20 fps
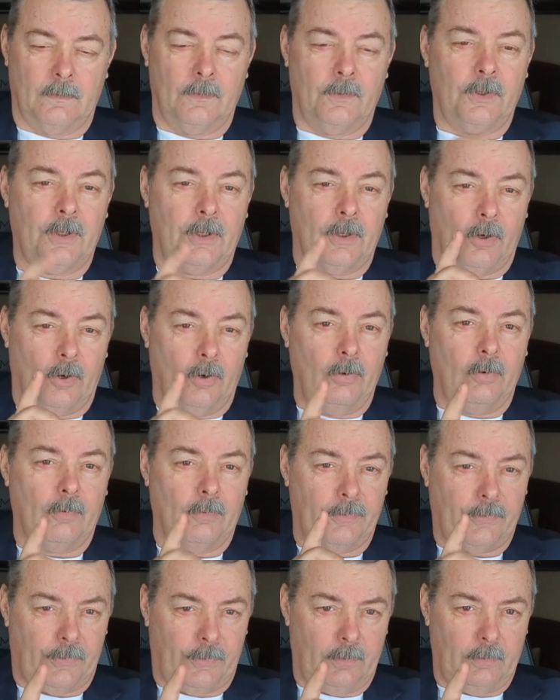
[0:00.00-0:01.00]
The
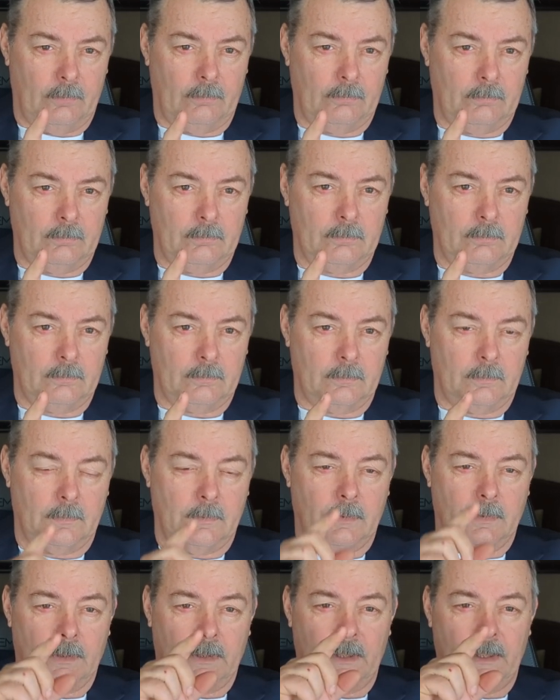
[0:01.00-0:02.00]
earth,
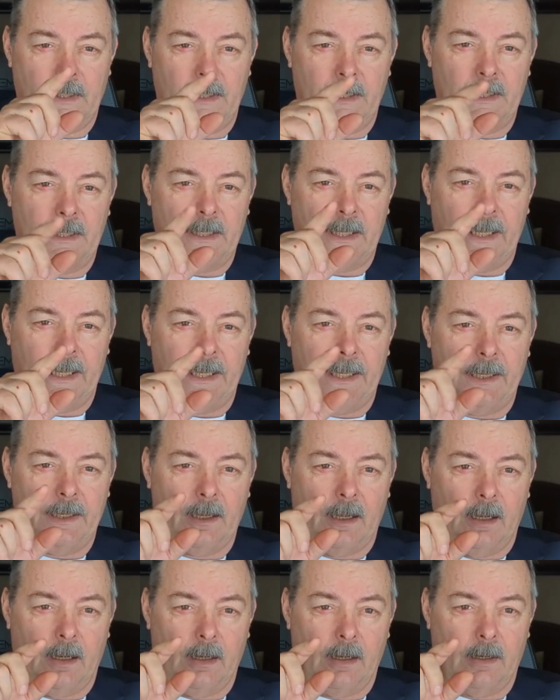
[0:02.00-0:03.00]
E A
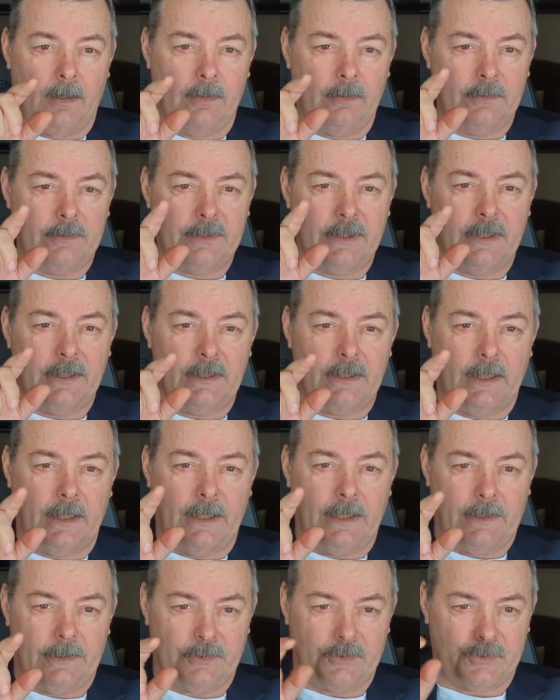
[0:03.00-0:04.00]
R T
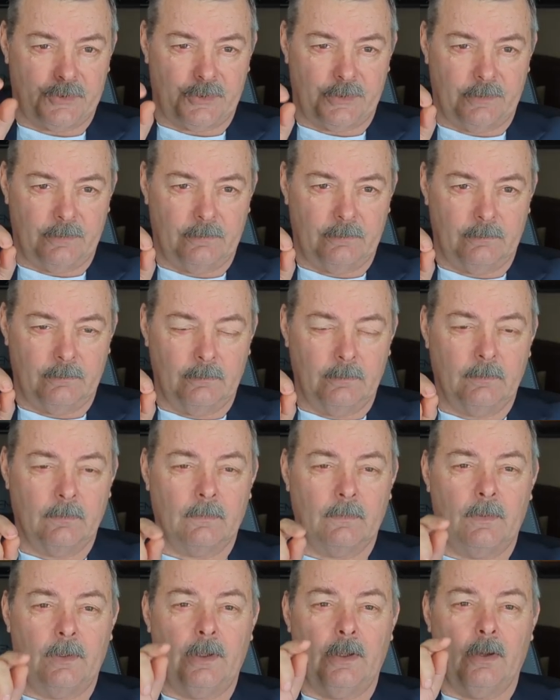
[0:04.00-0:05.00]
H,
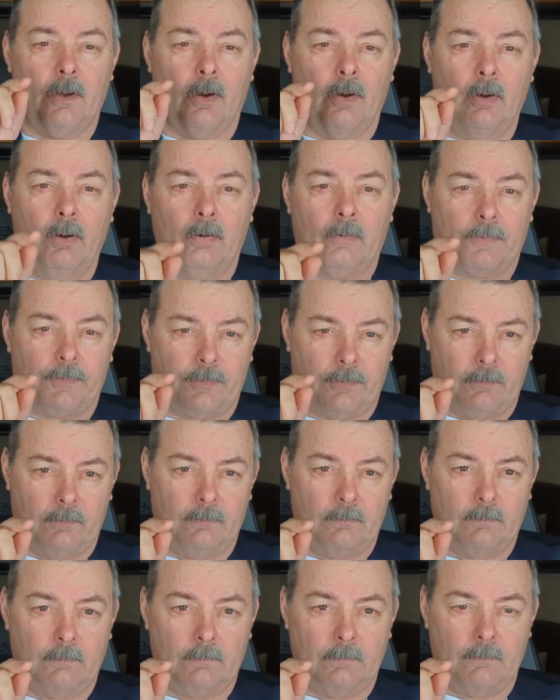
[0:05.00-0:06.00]
the earth
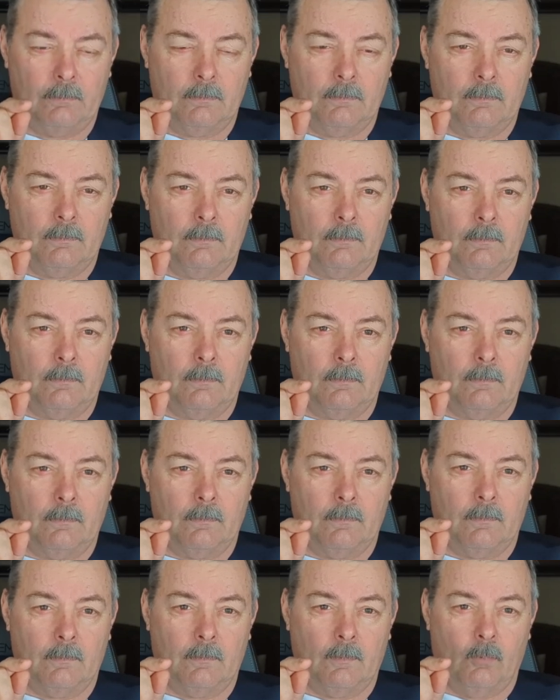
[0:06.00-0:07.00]

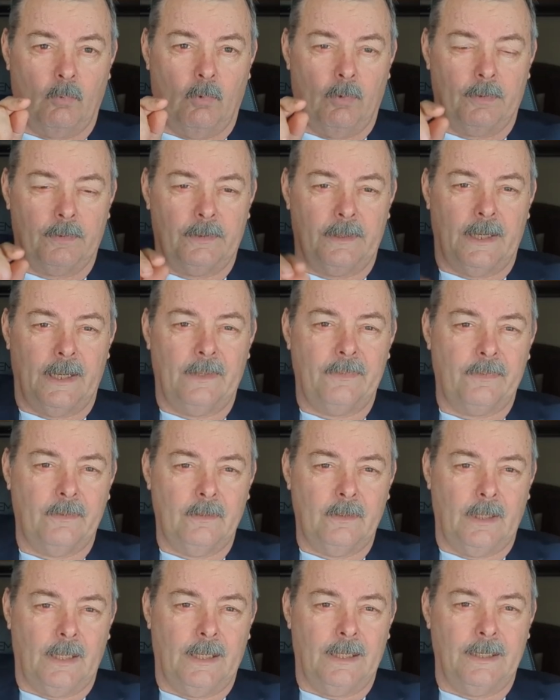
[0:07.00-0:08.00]
where
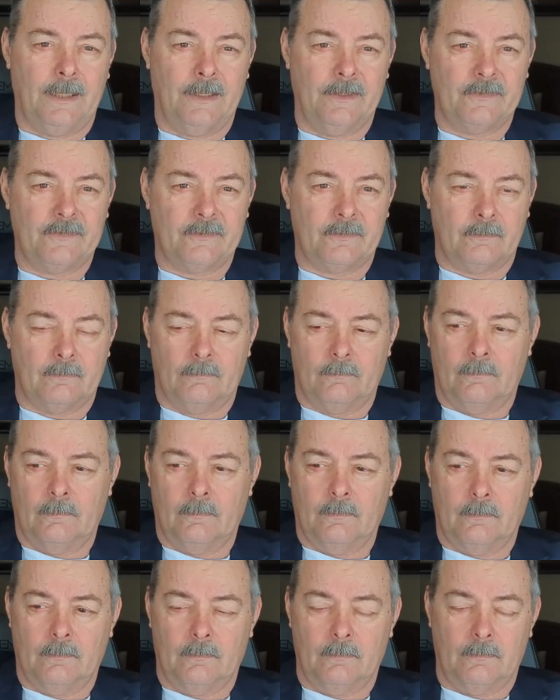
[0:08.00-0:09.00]
Dathan and his
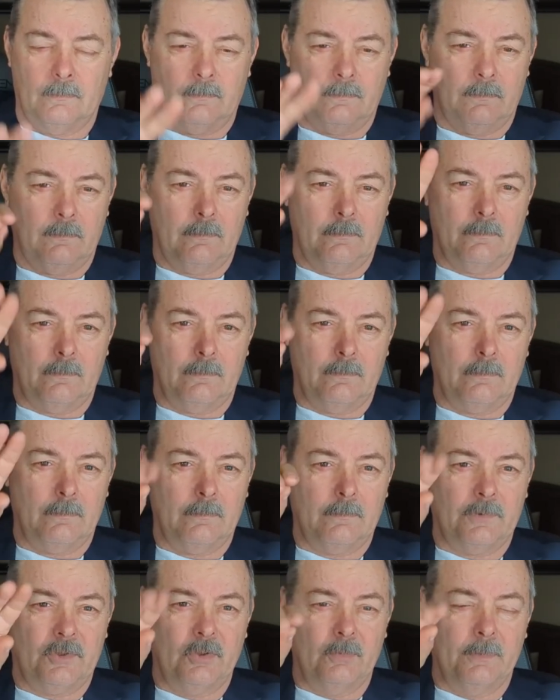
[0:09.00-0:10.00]

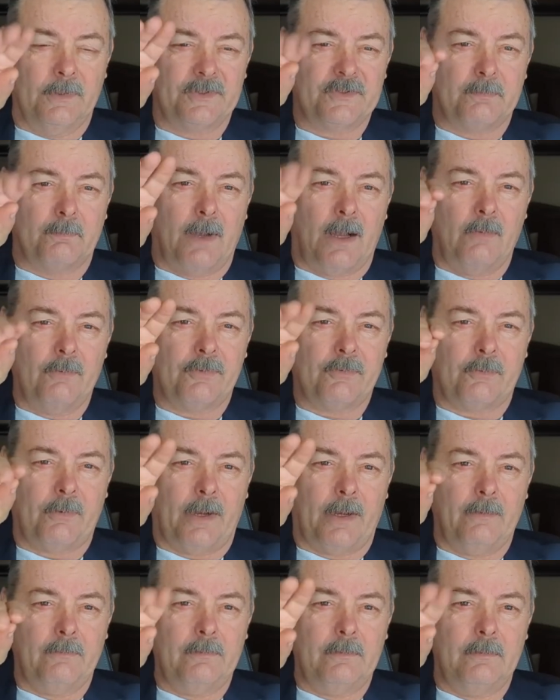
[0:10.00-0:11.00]
too much mouth
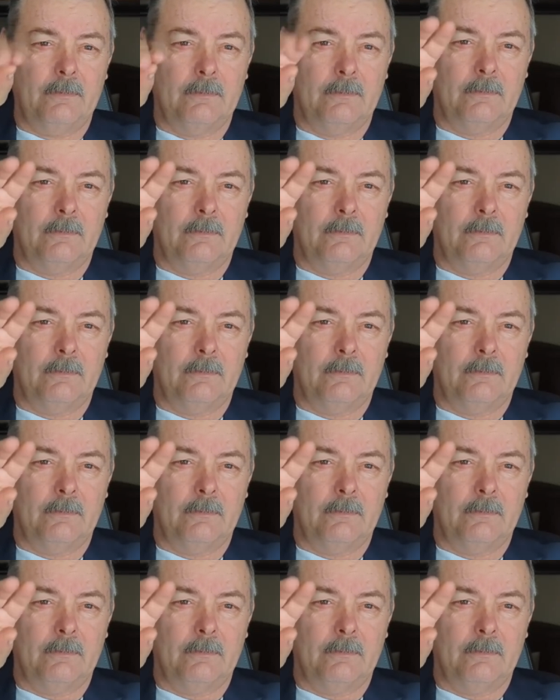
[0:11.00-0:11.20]
crowd